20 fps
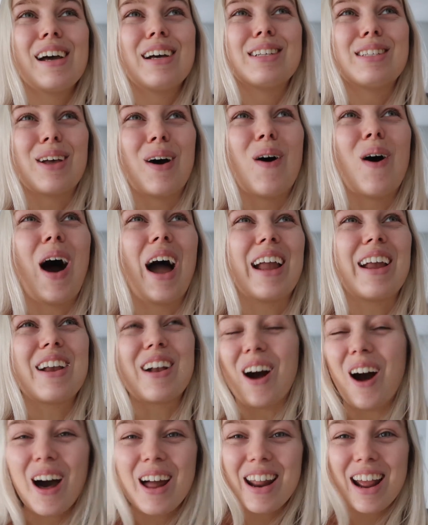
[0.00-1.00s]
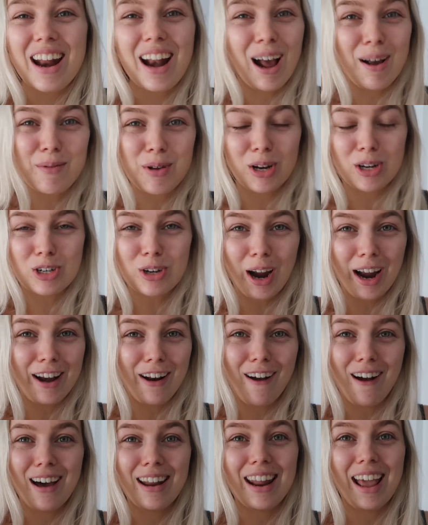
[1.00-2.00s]
So I got it, I'm gonna try it
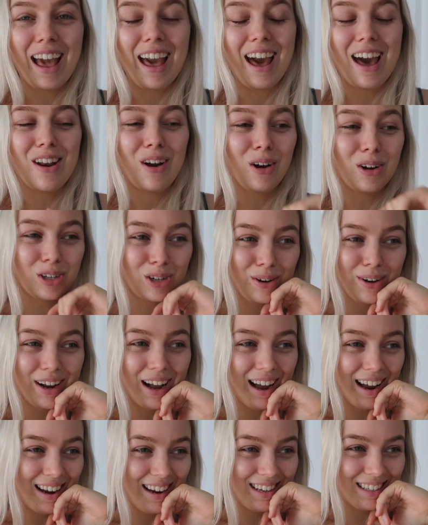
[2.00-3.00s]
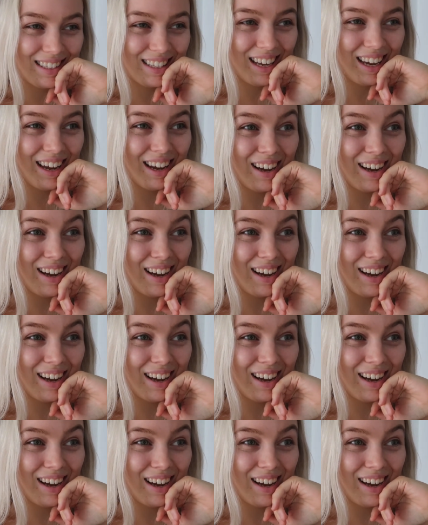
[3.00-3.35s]
on and I'll show you guys